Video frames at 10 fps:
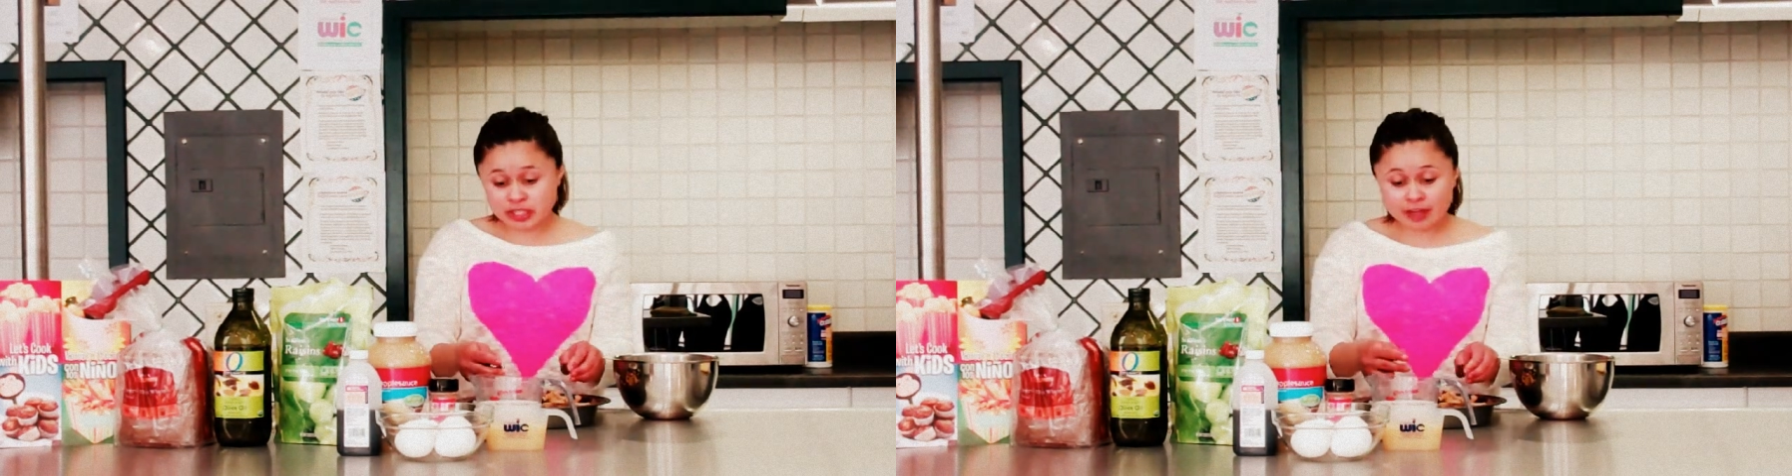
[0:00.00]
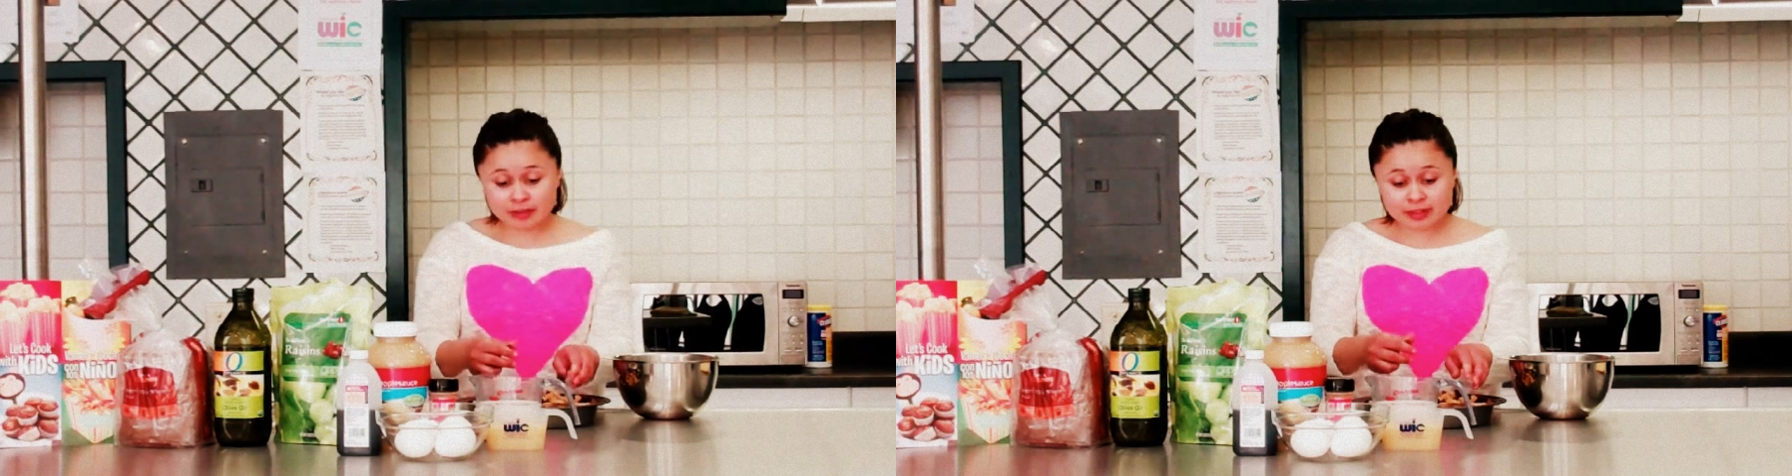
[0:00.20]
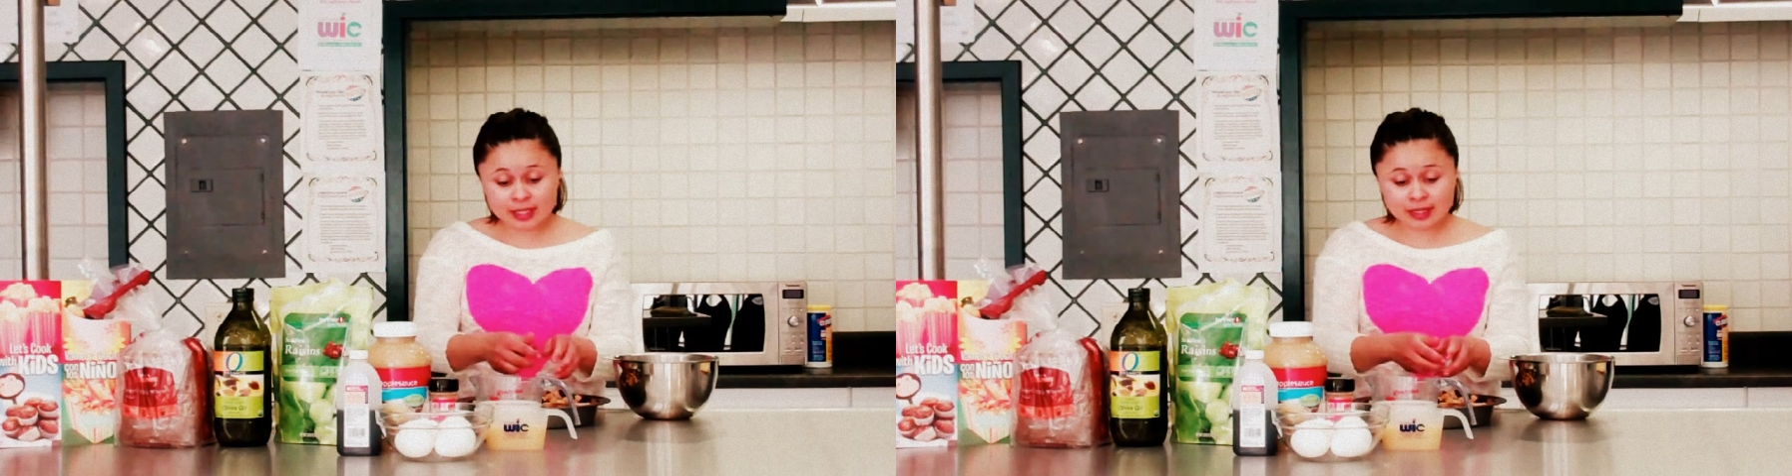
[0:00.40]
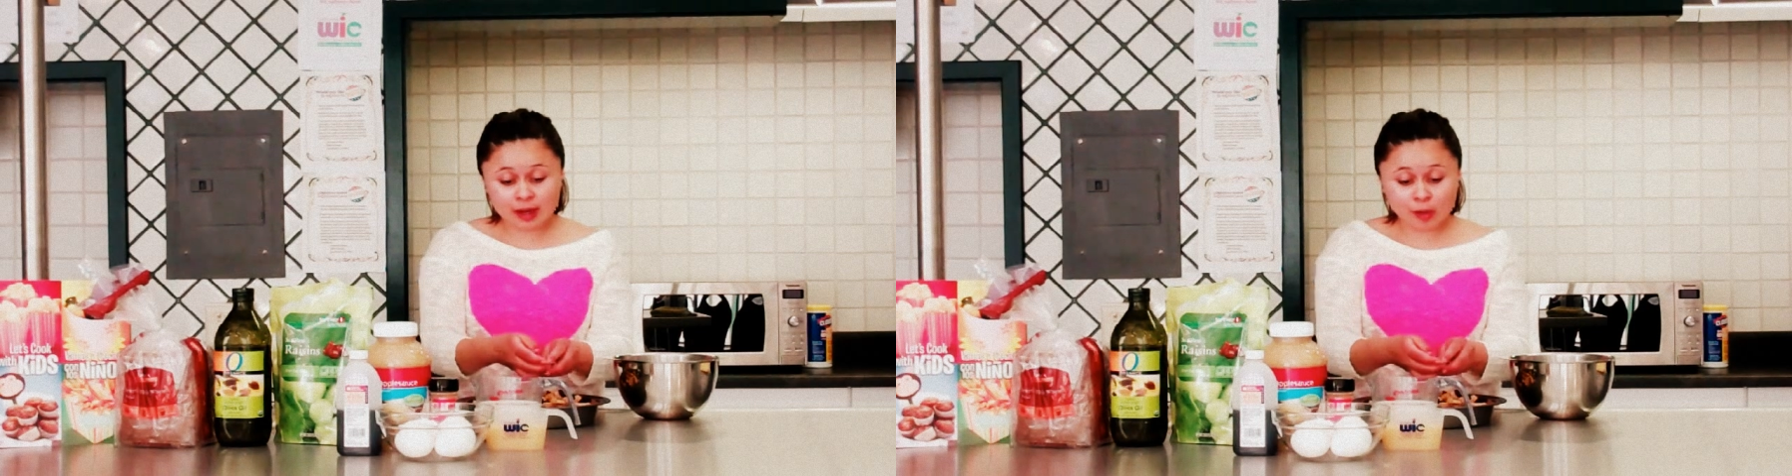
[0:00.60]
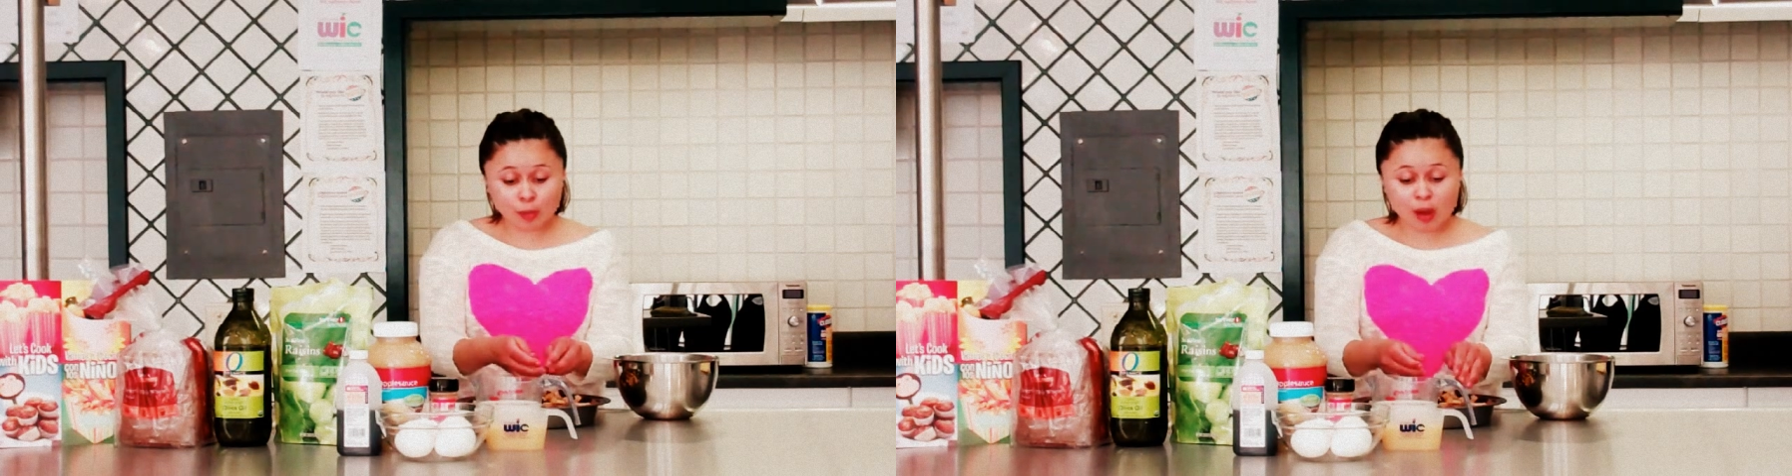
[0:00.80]
child can
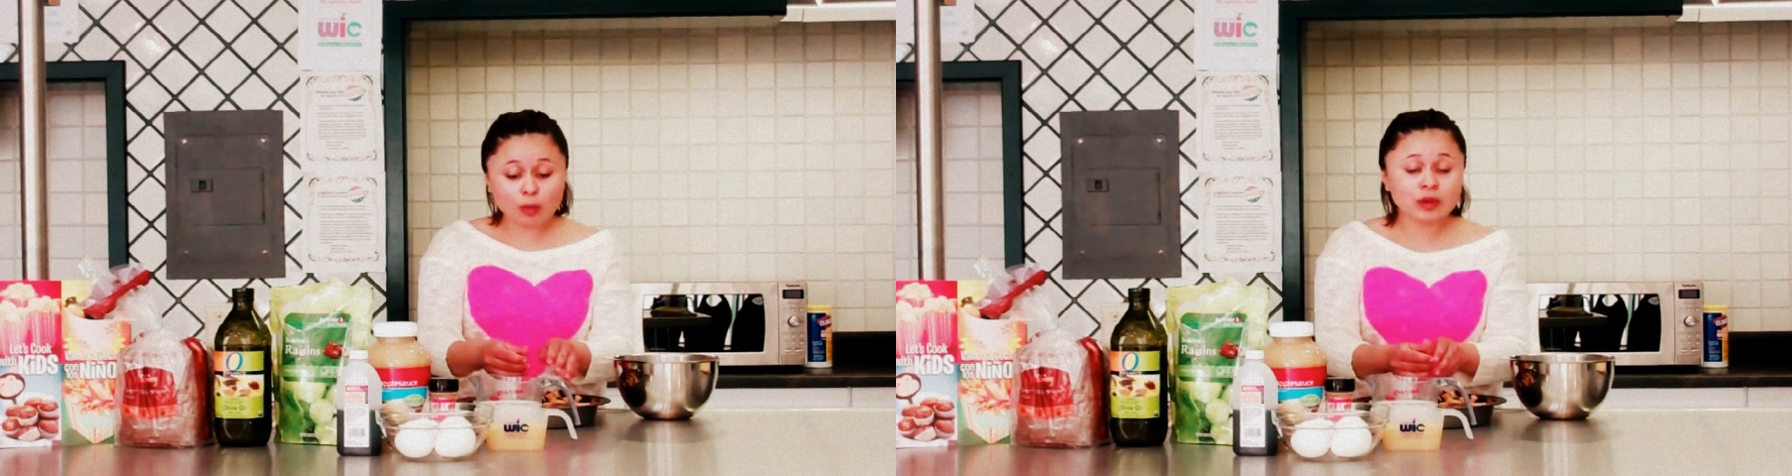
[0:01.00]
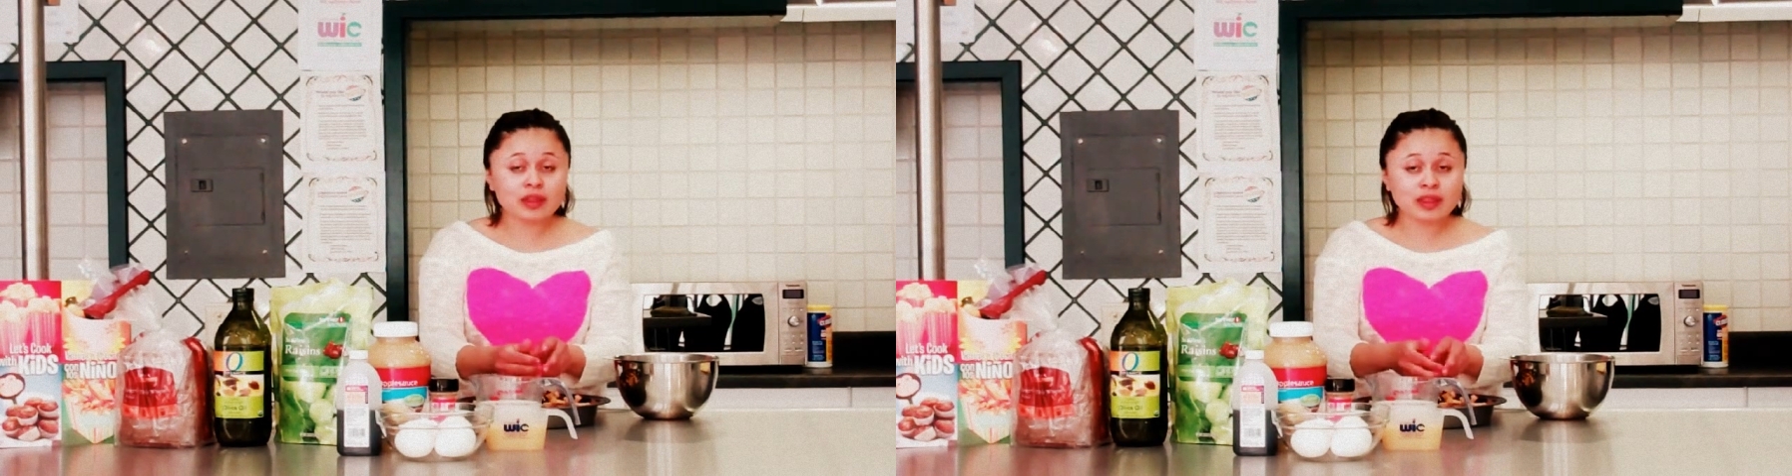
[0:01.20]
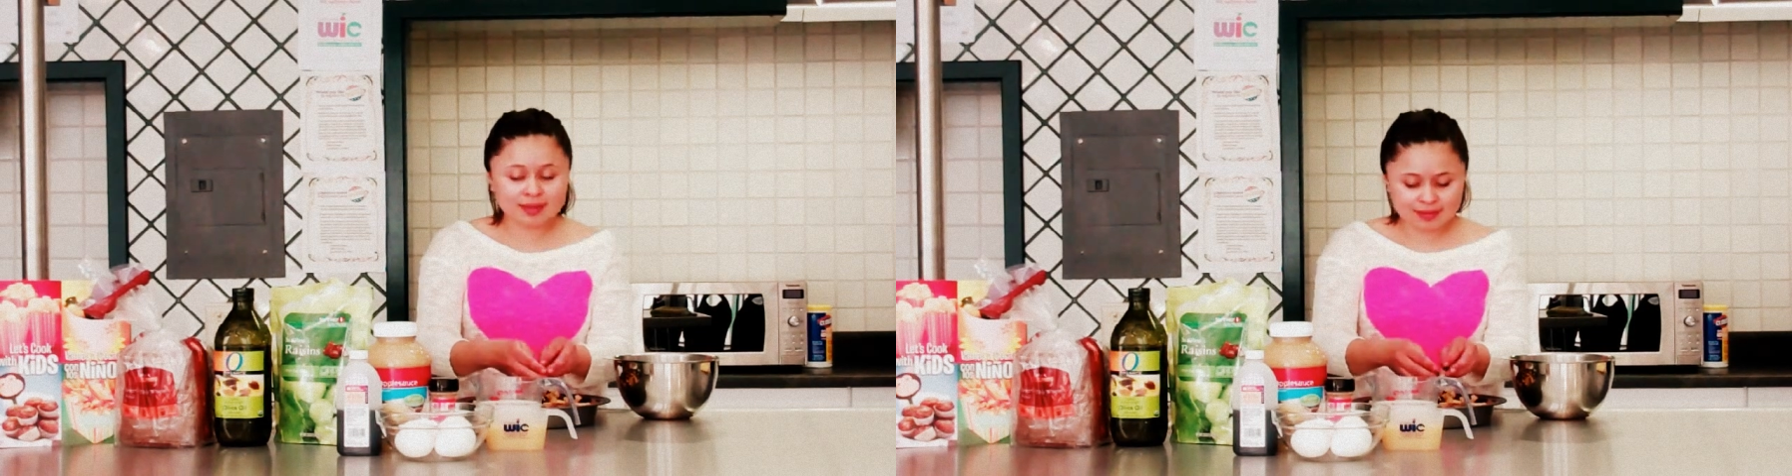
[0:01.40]
help out with.